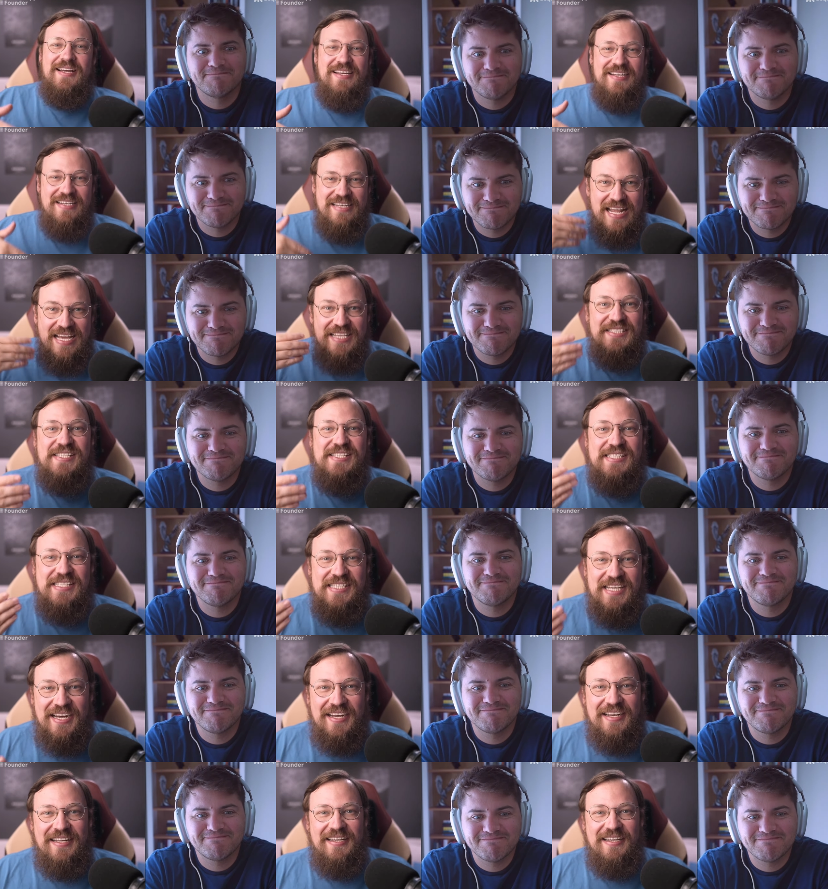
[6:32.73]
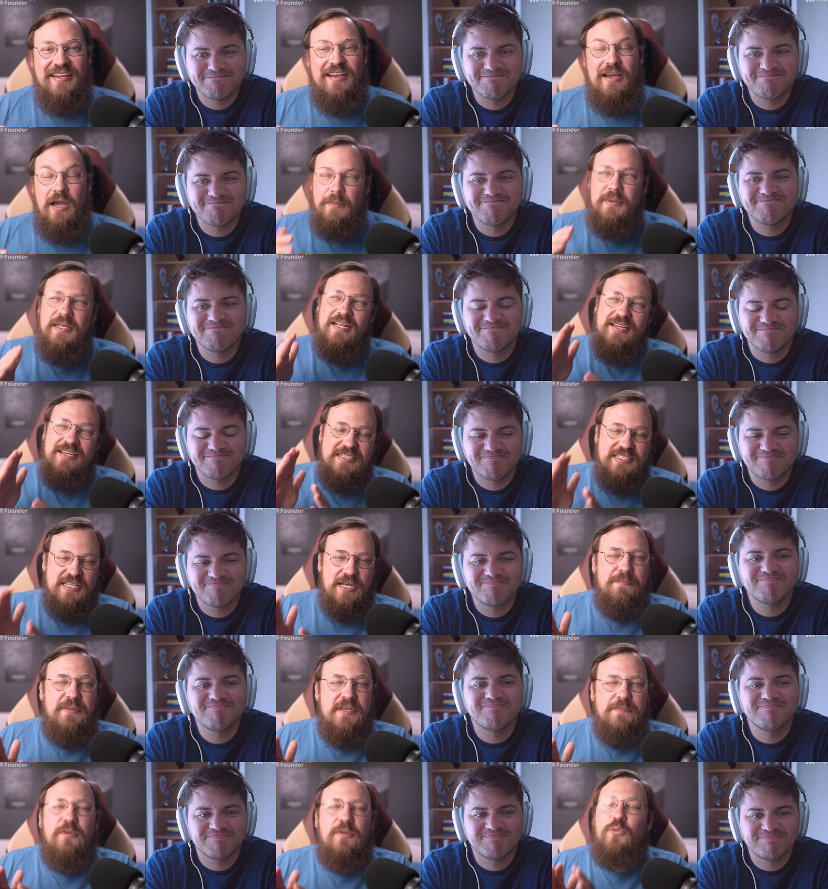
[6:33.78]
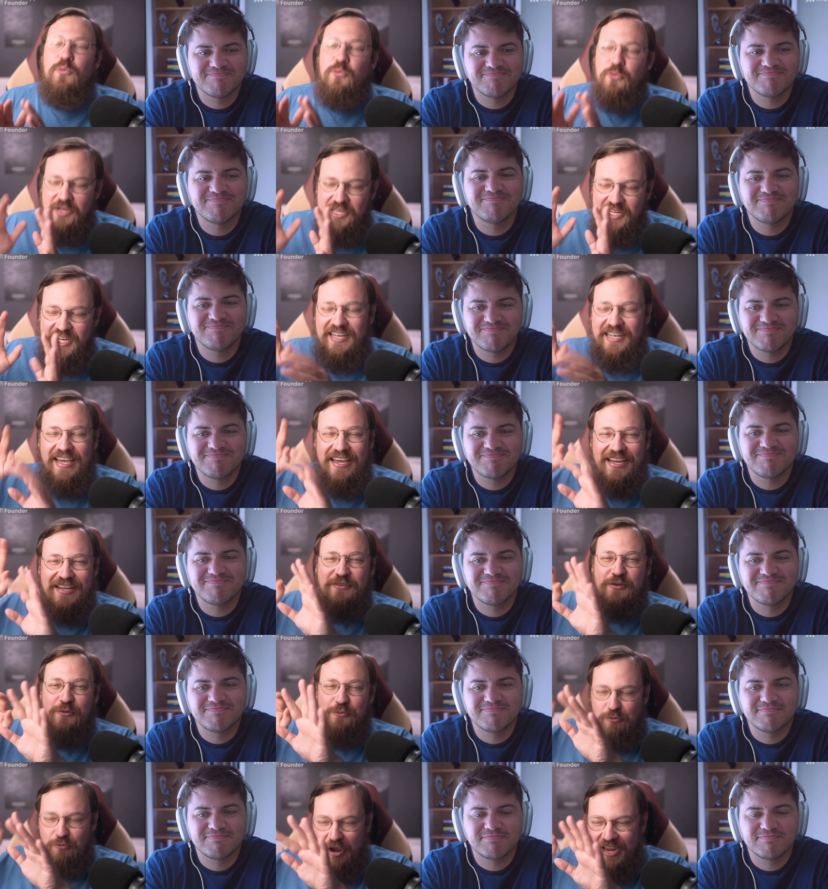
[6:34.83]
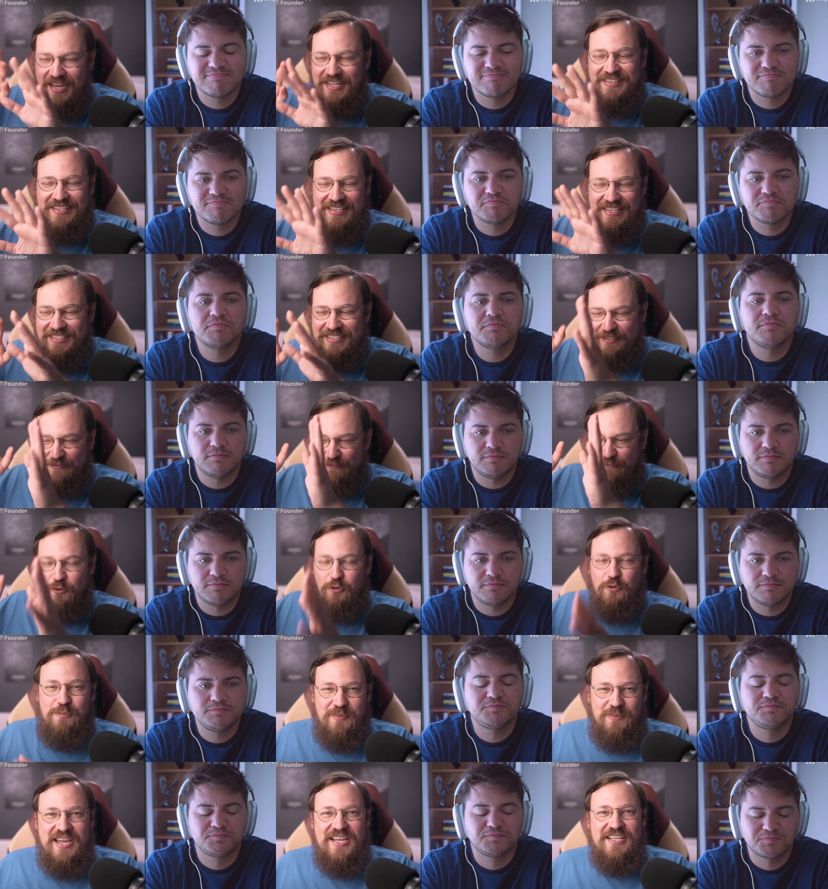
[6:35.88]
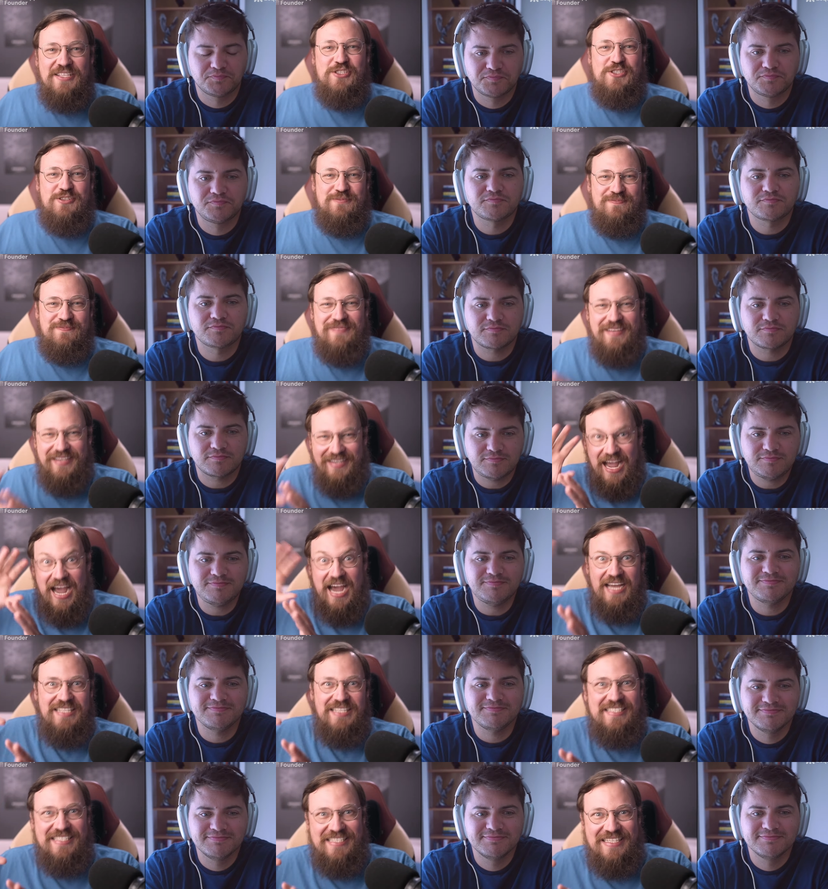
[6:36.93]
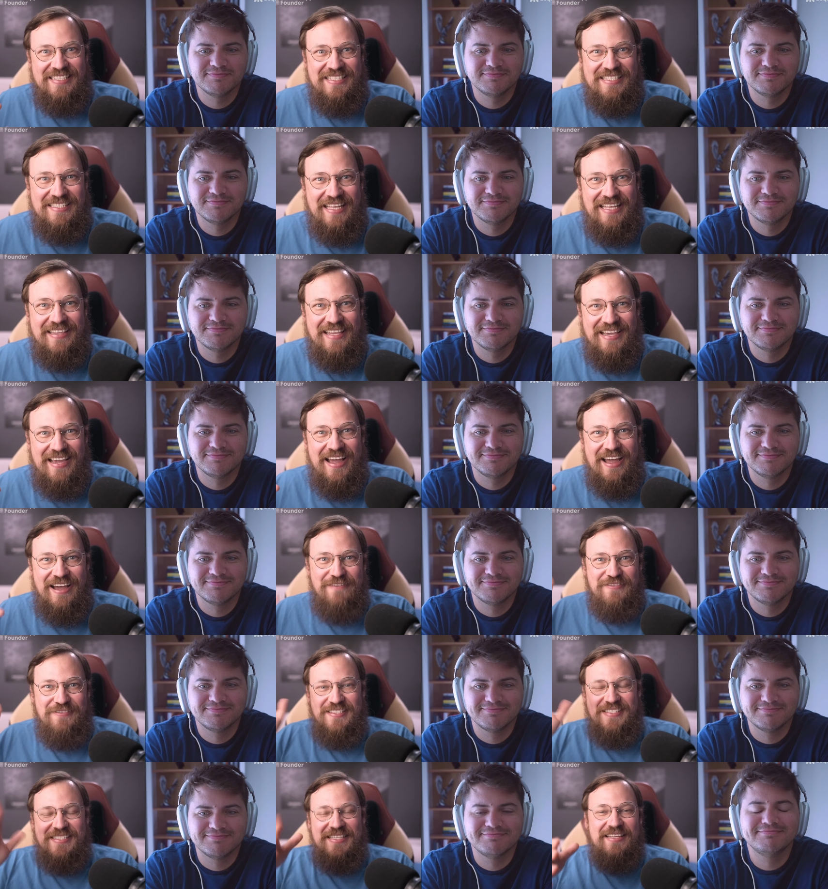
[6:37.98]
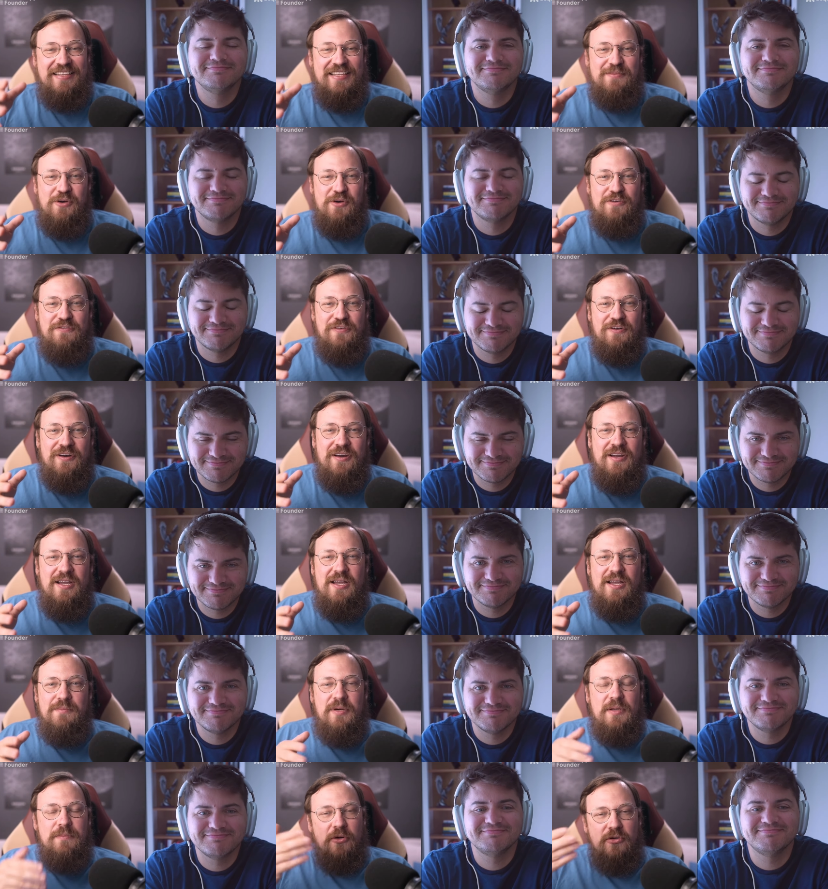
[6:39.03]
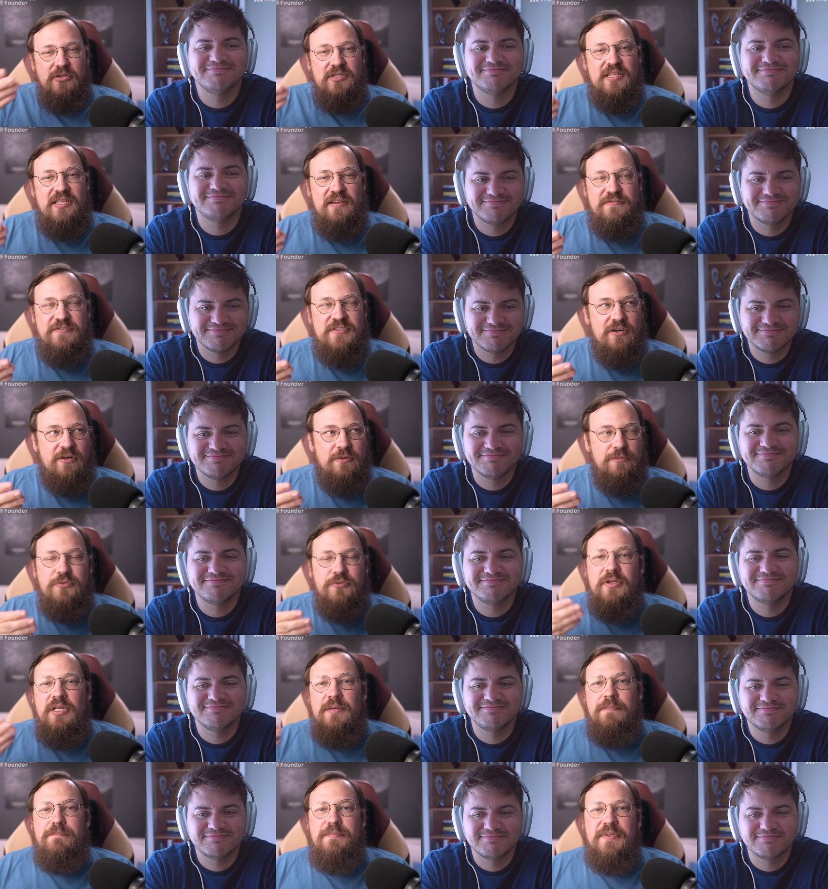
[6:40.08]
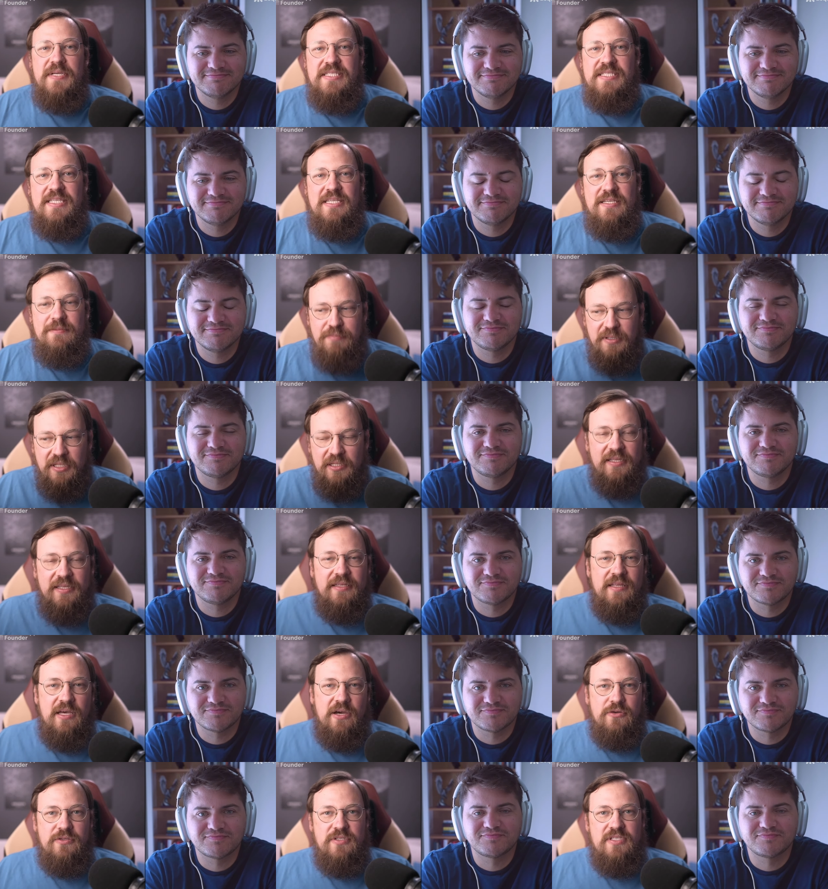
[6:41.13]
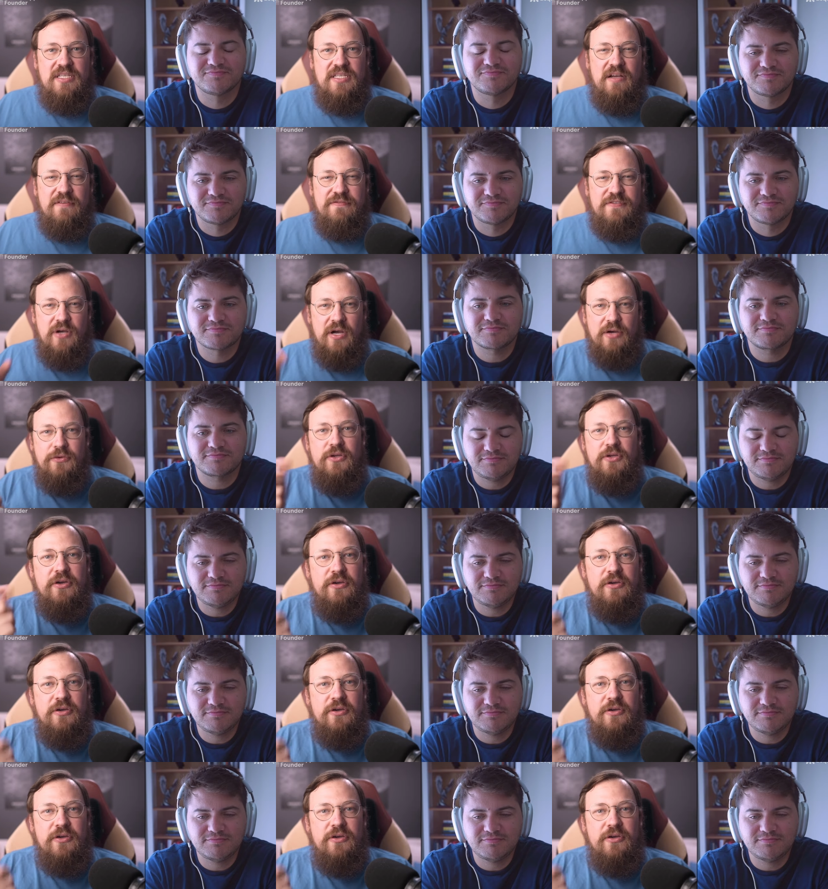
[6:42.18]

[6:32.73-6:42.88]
Speaker 1: necessarily I mean, some people really like to write these four-page like ideas that they have and send them over, but most devs are pretty busy building their own stuff. So how do you